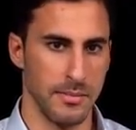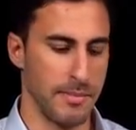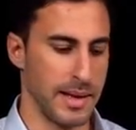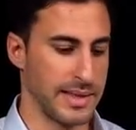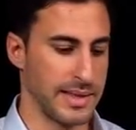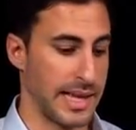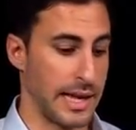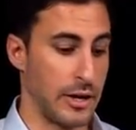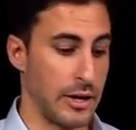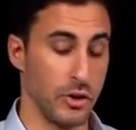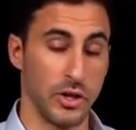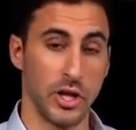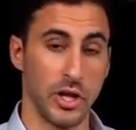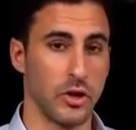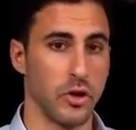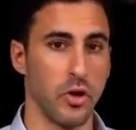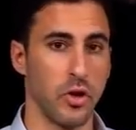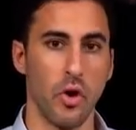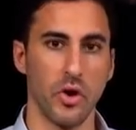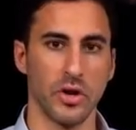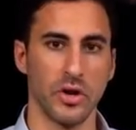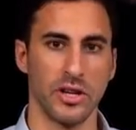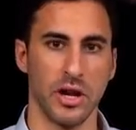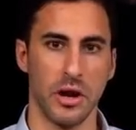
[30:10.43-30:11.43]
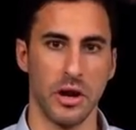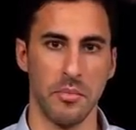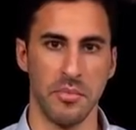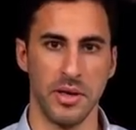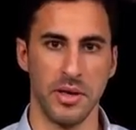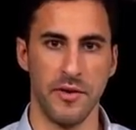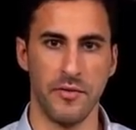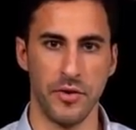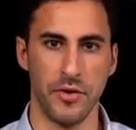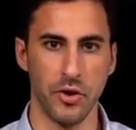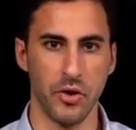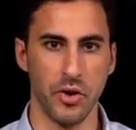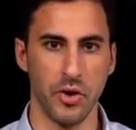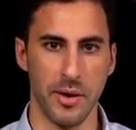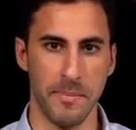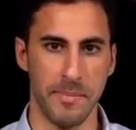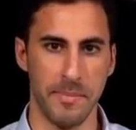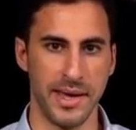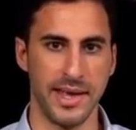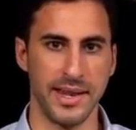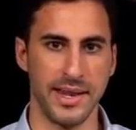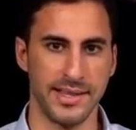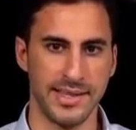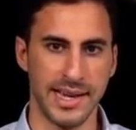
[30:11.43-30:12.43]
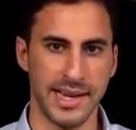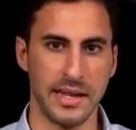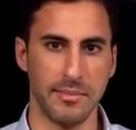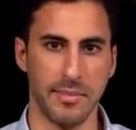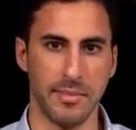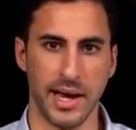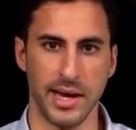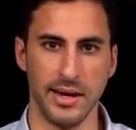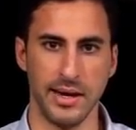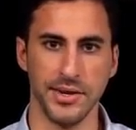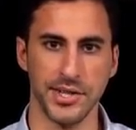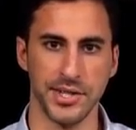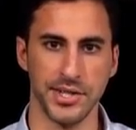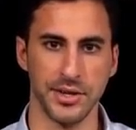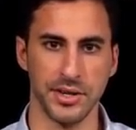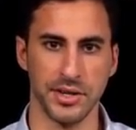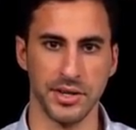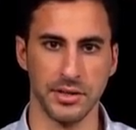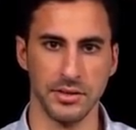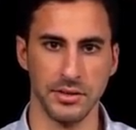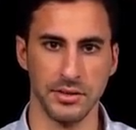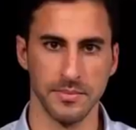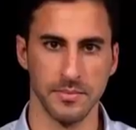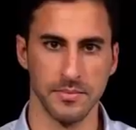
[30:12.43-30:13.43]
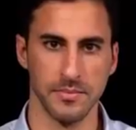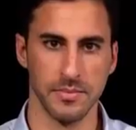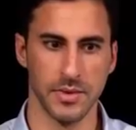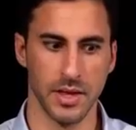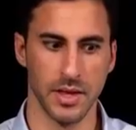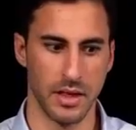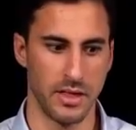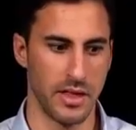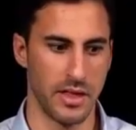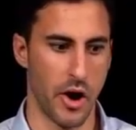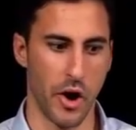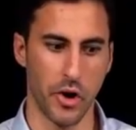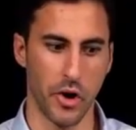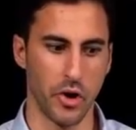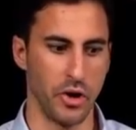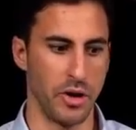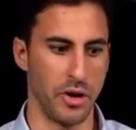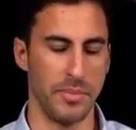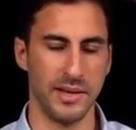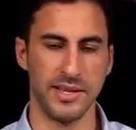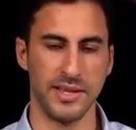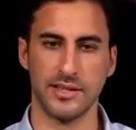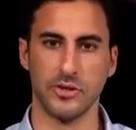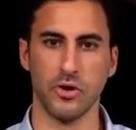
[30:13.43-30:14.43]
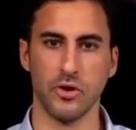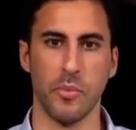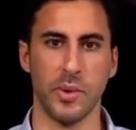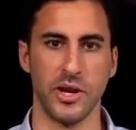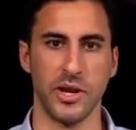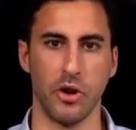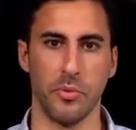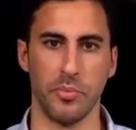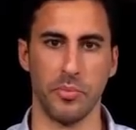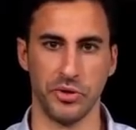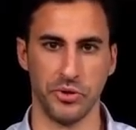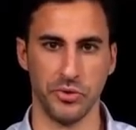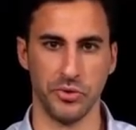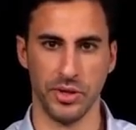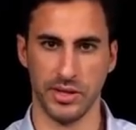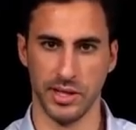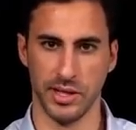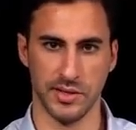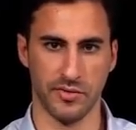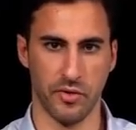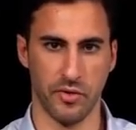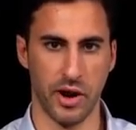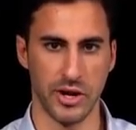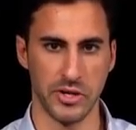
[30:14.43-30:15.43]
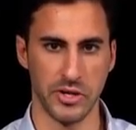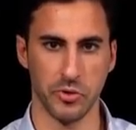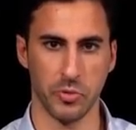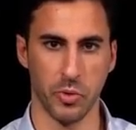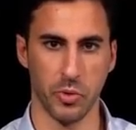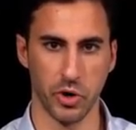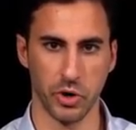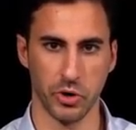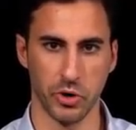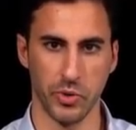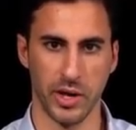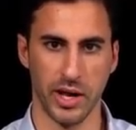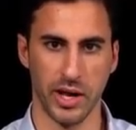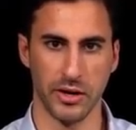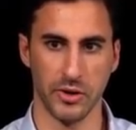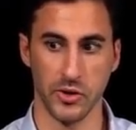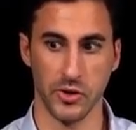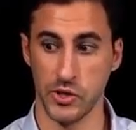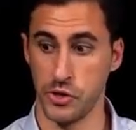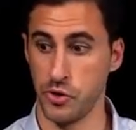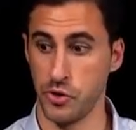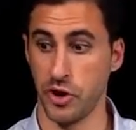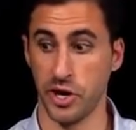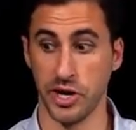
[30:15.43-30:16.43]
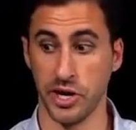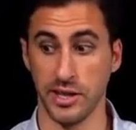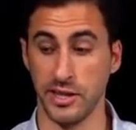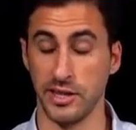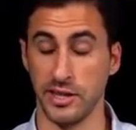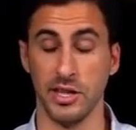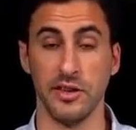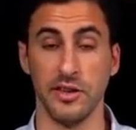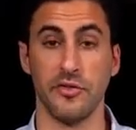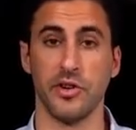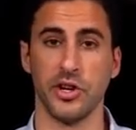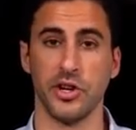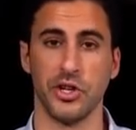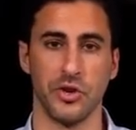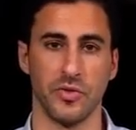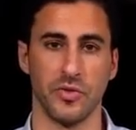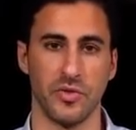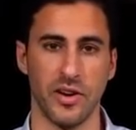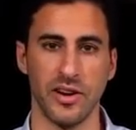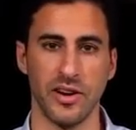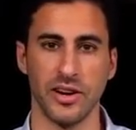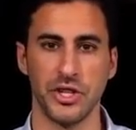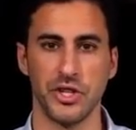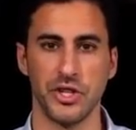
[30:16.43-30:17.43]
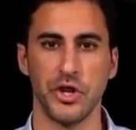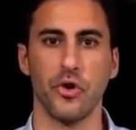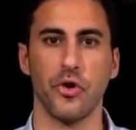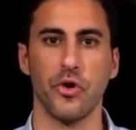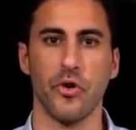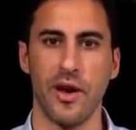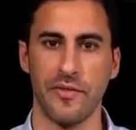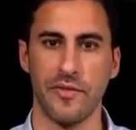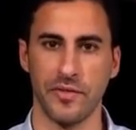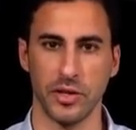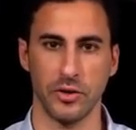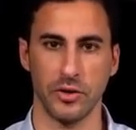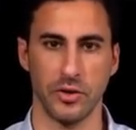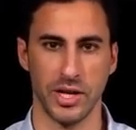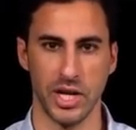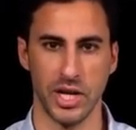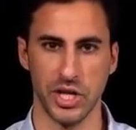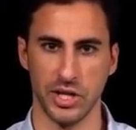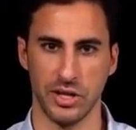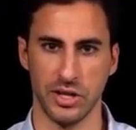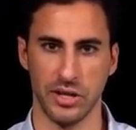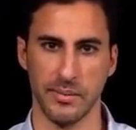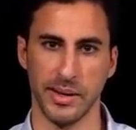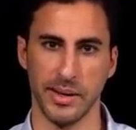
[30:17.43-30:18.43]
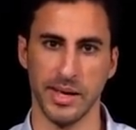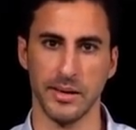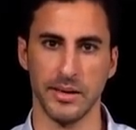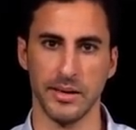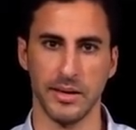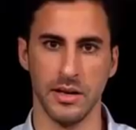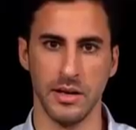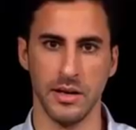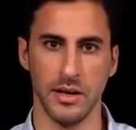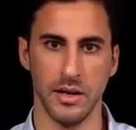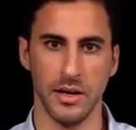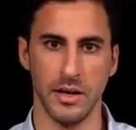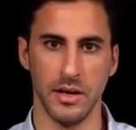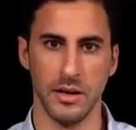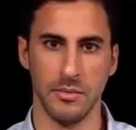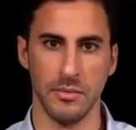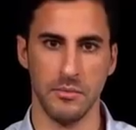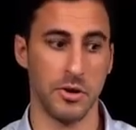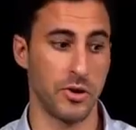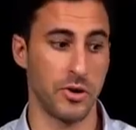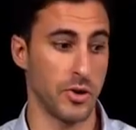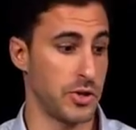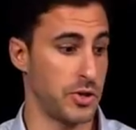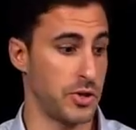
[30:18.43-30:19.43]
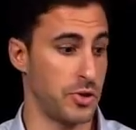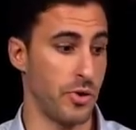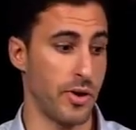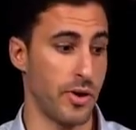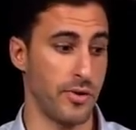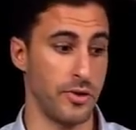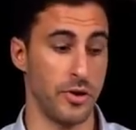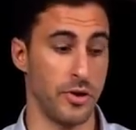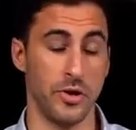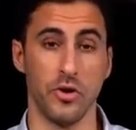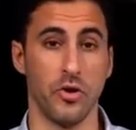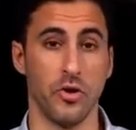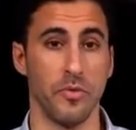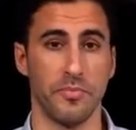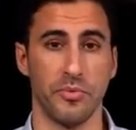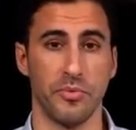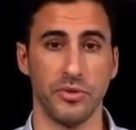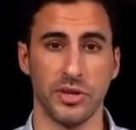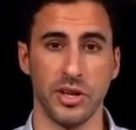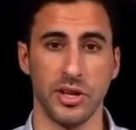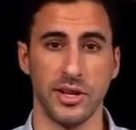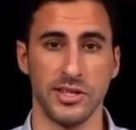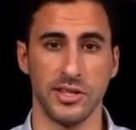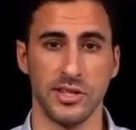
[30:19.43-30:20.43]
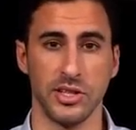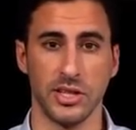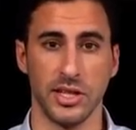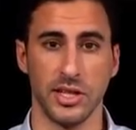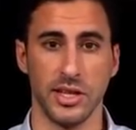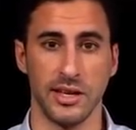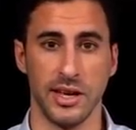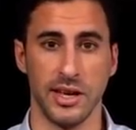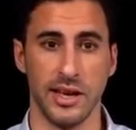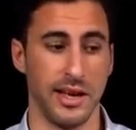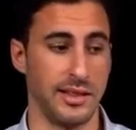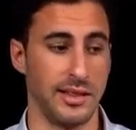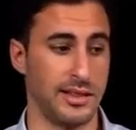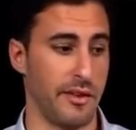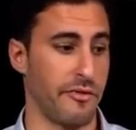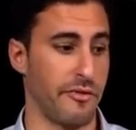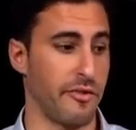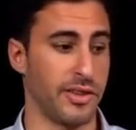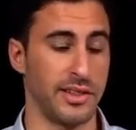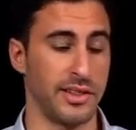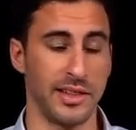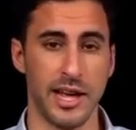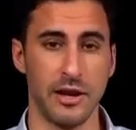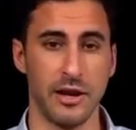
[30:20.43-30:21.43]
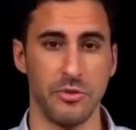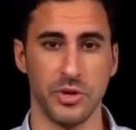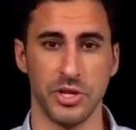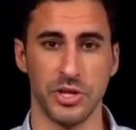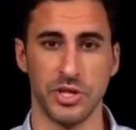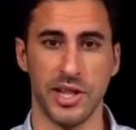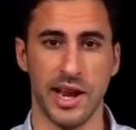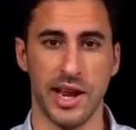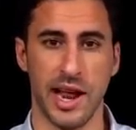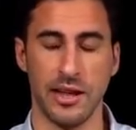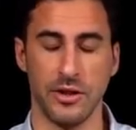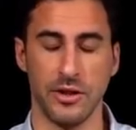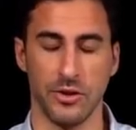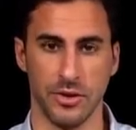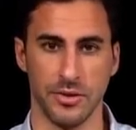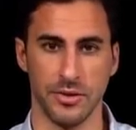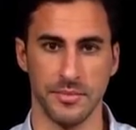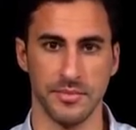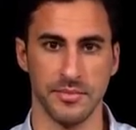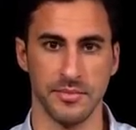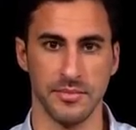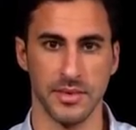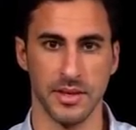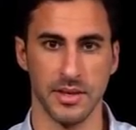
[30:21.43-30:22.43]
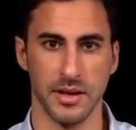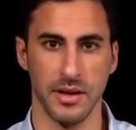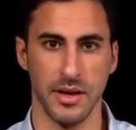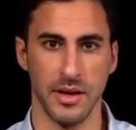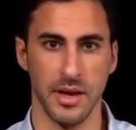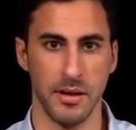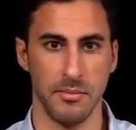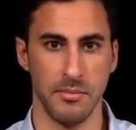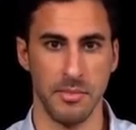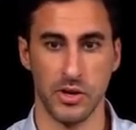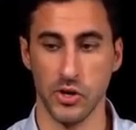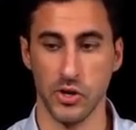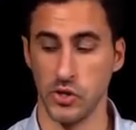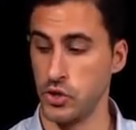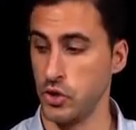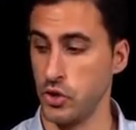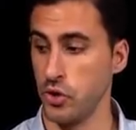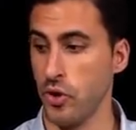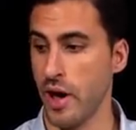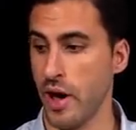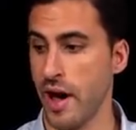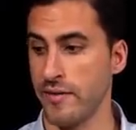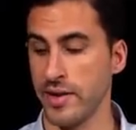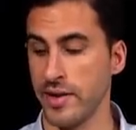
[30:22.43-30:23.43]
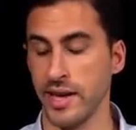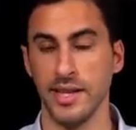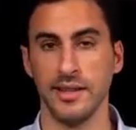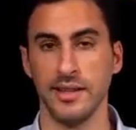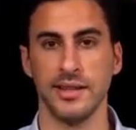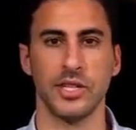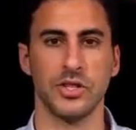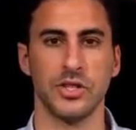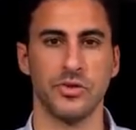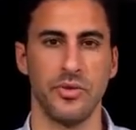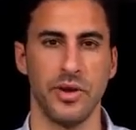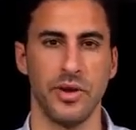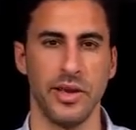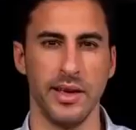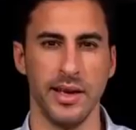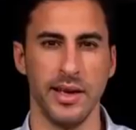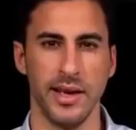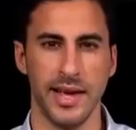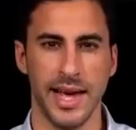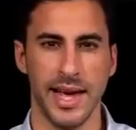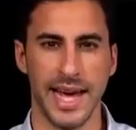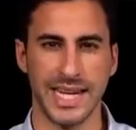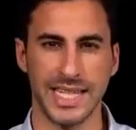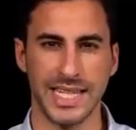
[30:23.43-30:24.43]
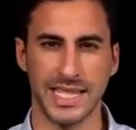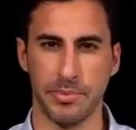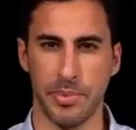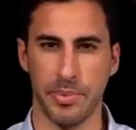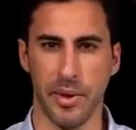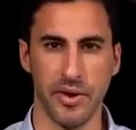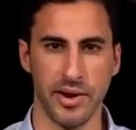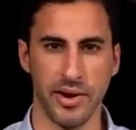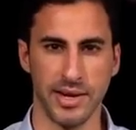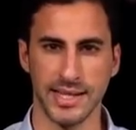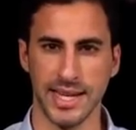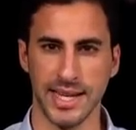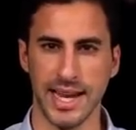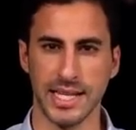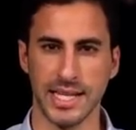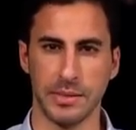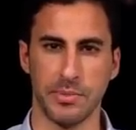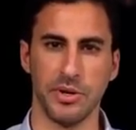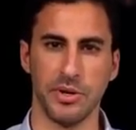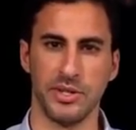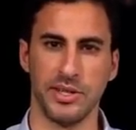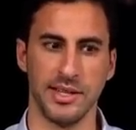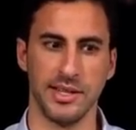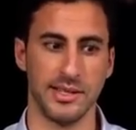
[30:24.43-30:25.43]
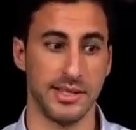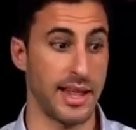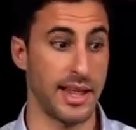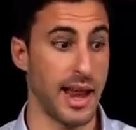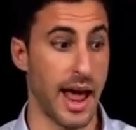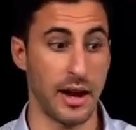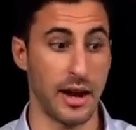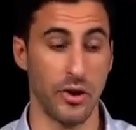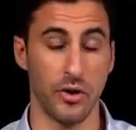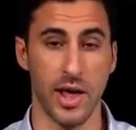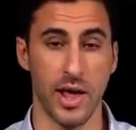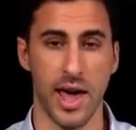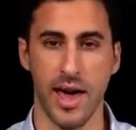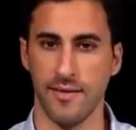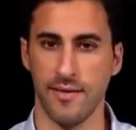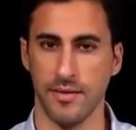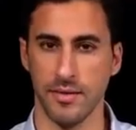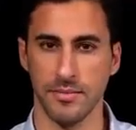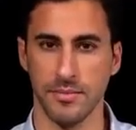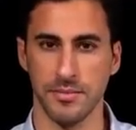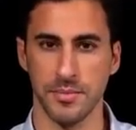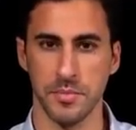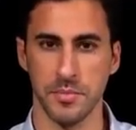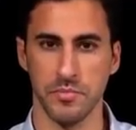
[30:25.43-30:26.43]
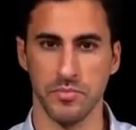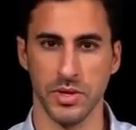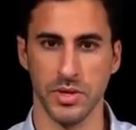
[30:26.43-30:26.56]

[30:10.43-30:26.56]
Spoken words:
But I know that long term, if you're going to be inside my inner circle, there are going to be so many opportunities for us to work together, because you are in a different geographic location than me, because you know potentially a different language that I don't, because you have industry experience and expertise that I don't have.